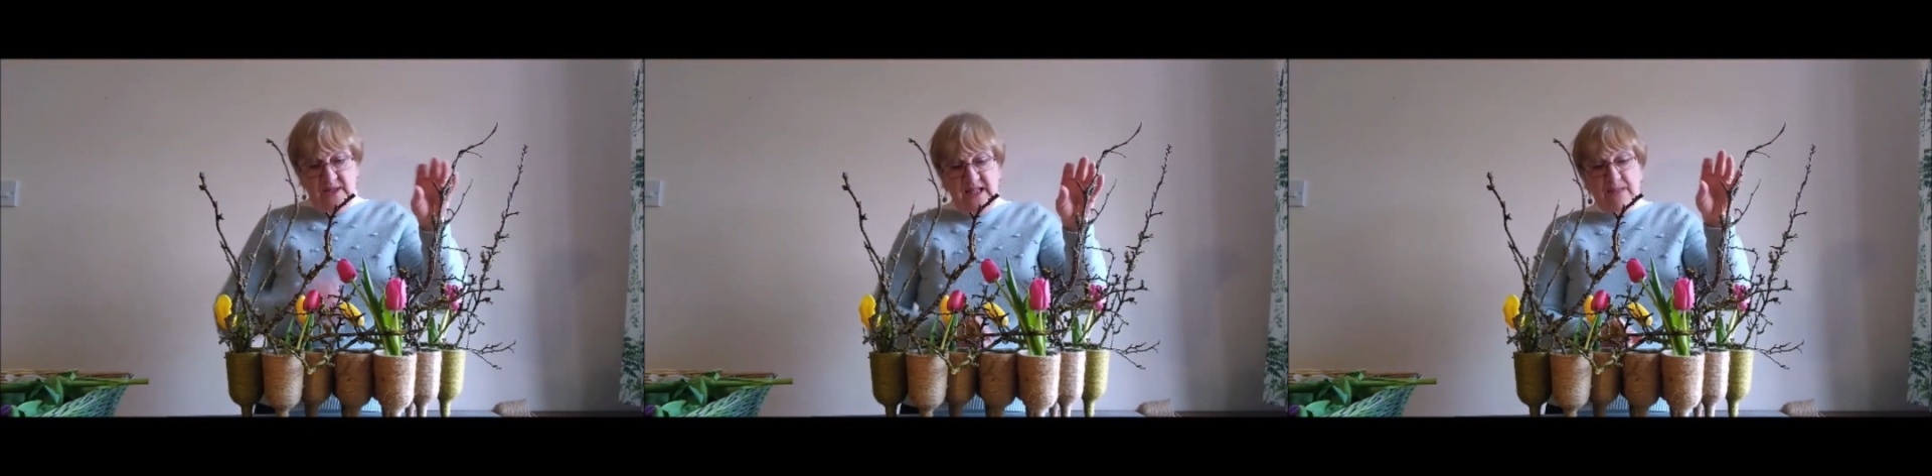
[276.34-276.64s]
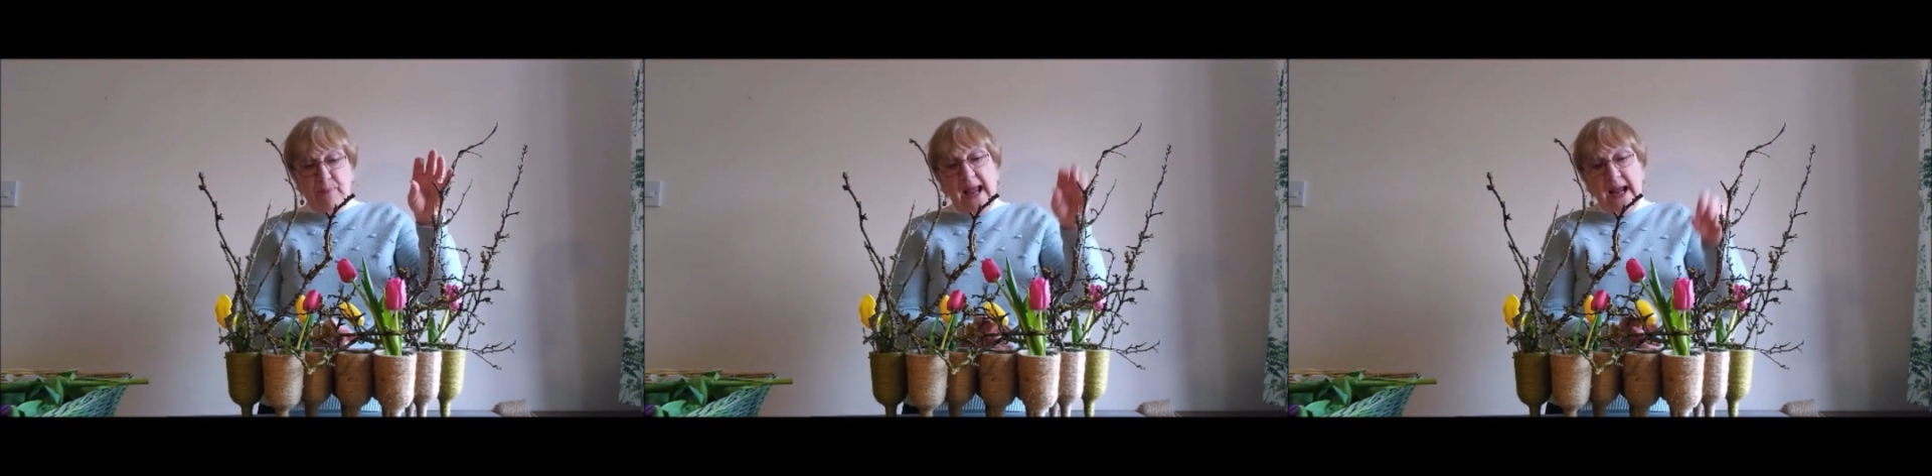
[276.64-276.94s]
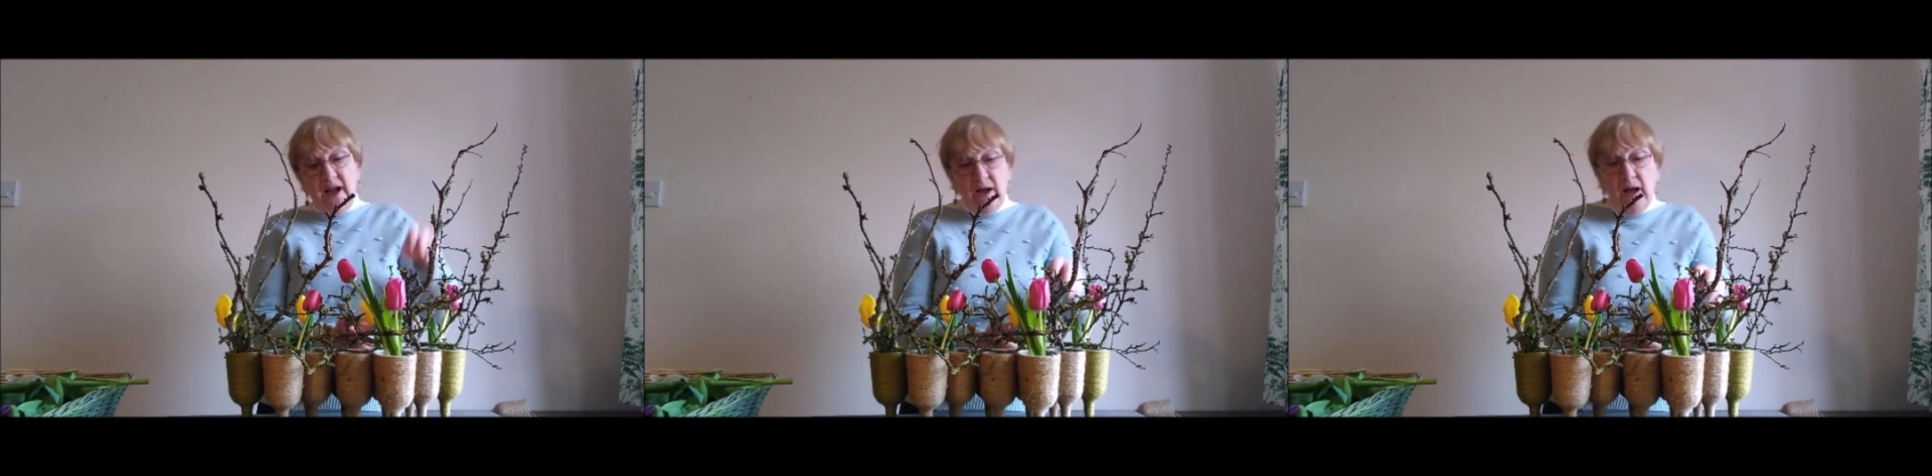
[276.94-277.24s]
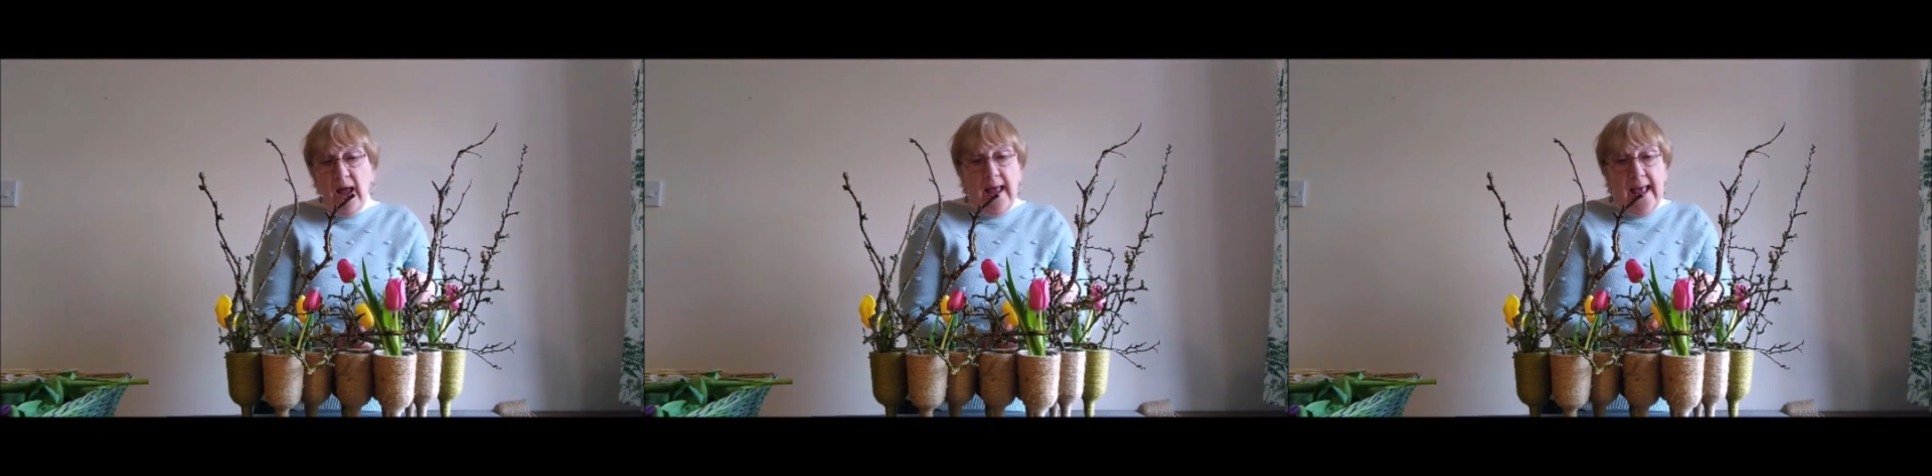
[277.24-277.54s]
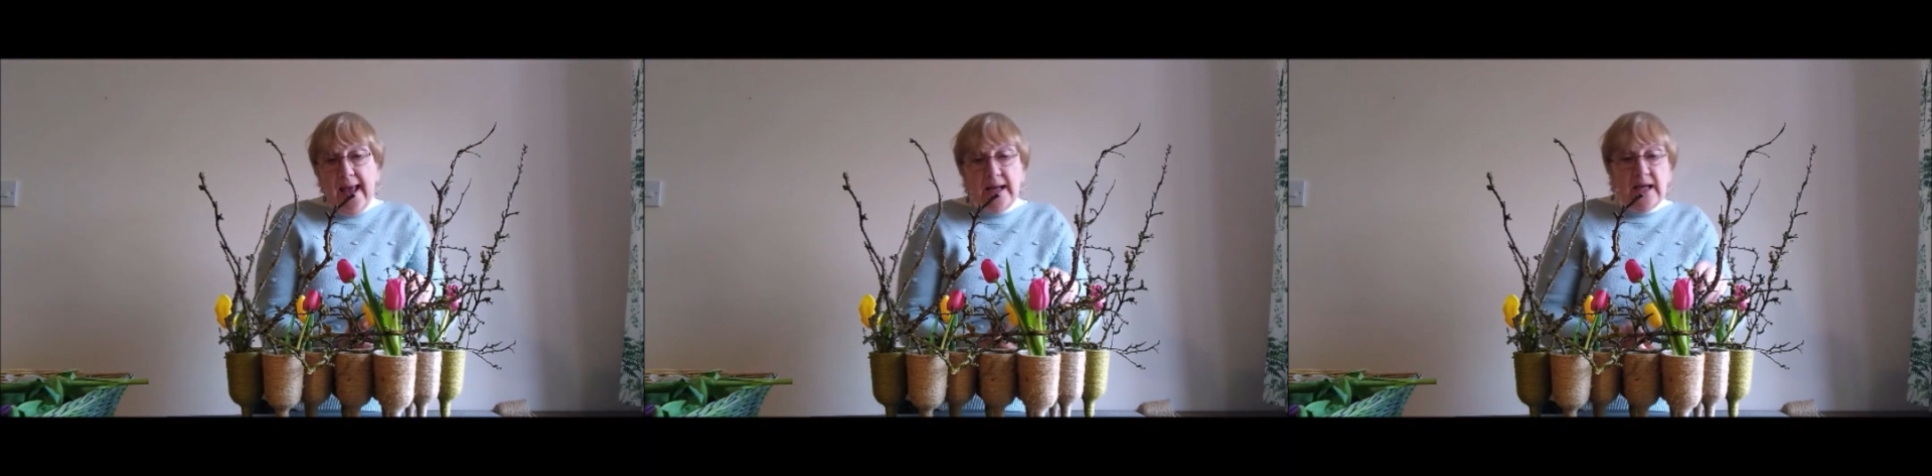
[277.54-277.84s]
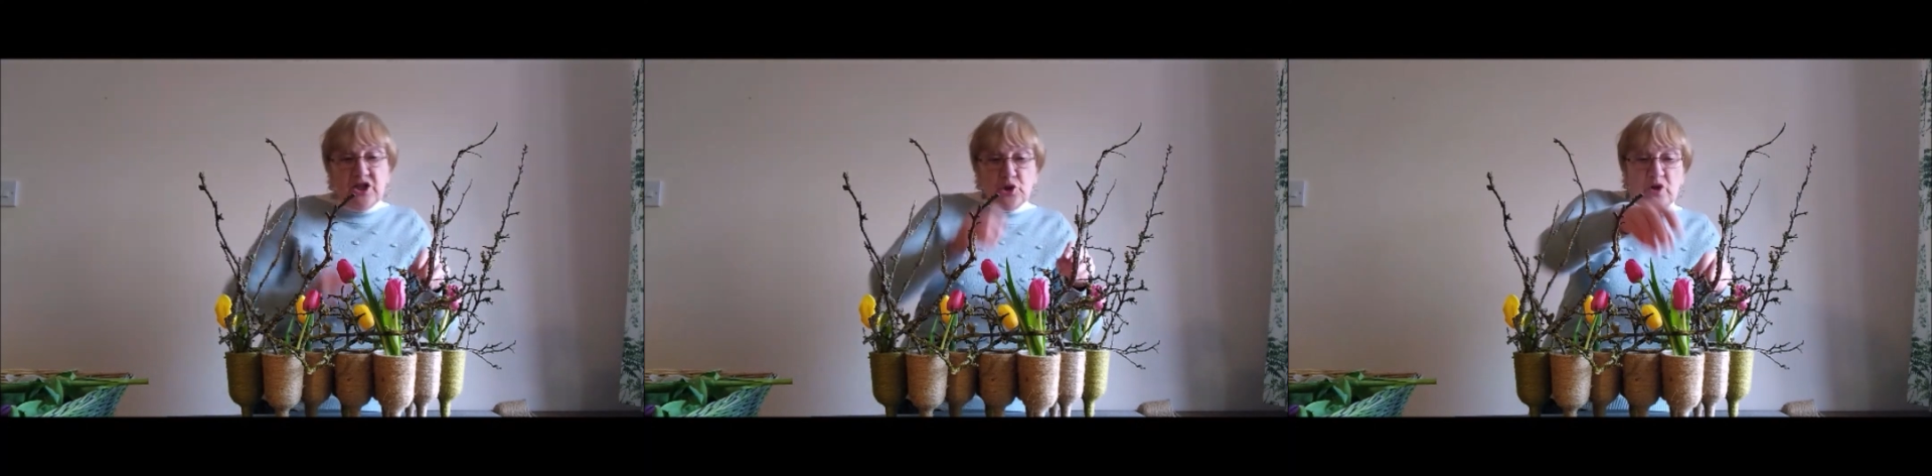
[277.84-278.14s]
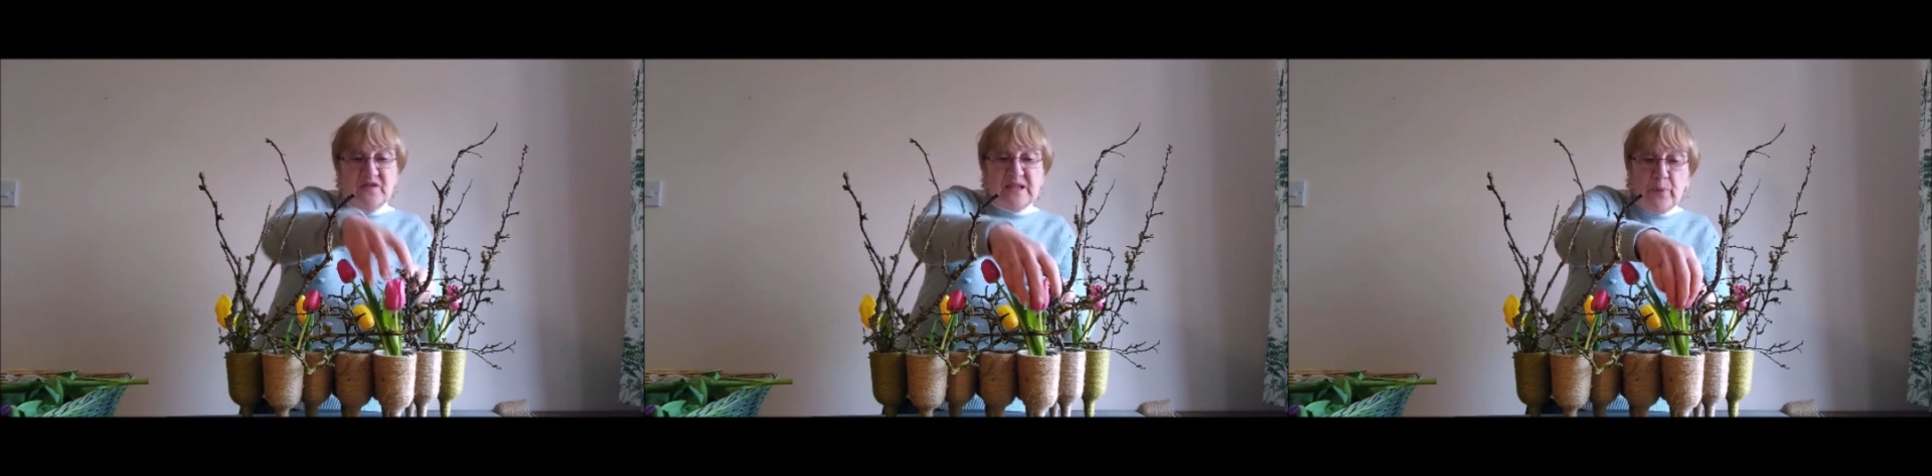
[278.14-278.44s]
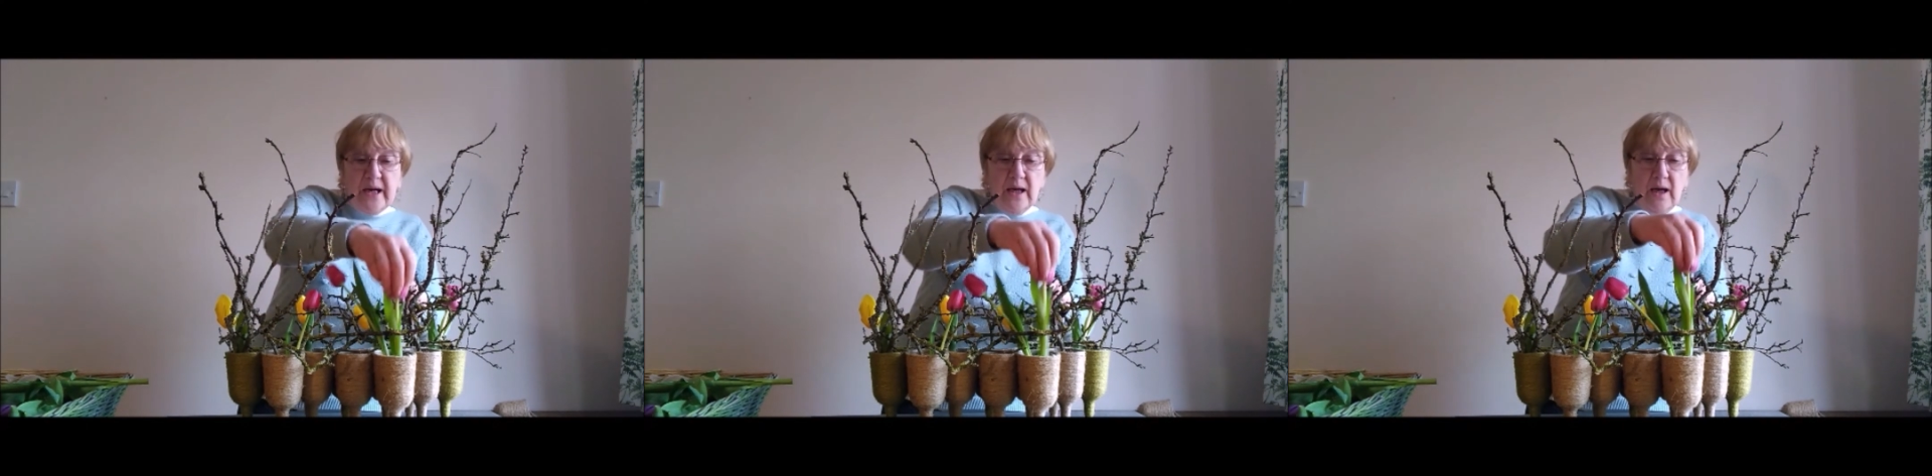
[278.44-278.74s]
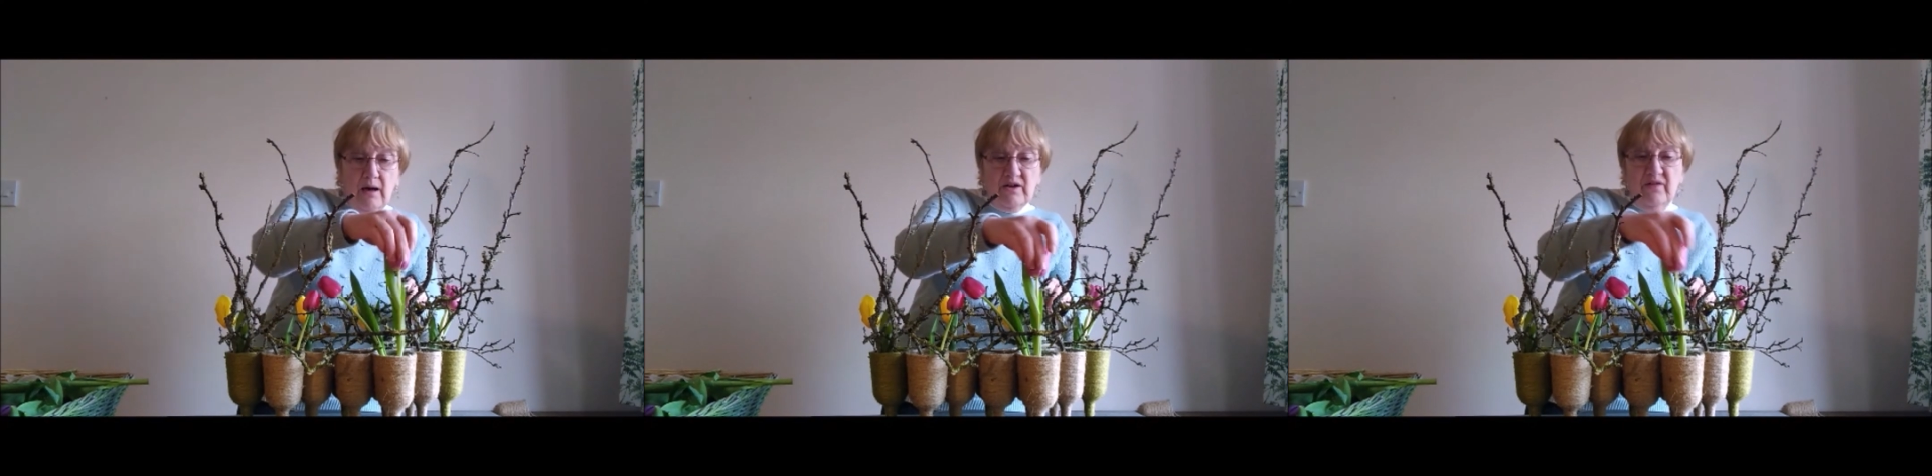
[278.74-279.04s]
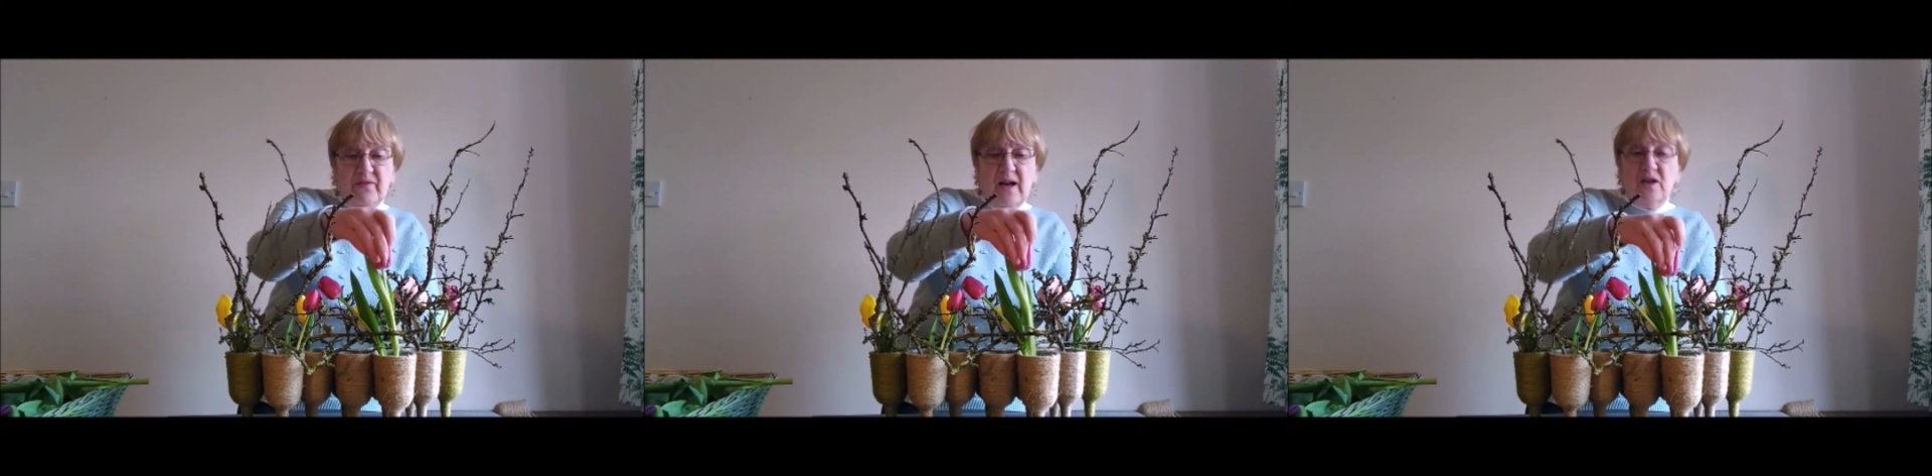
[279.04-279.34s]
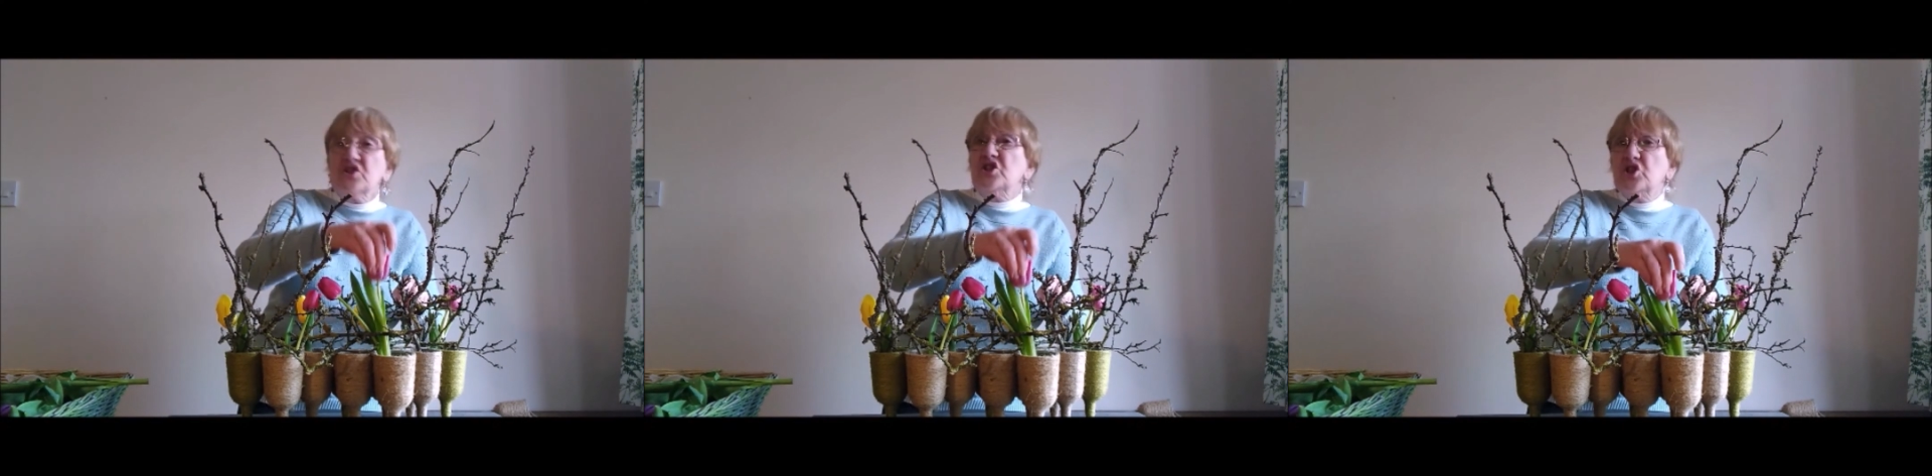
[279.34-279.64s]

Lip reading: displaying any sort of spring garden flowers,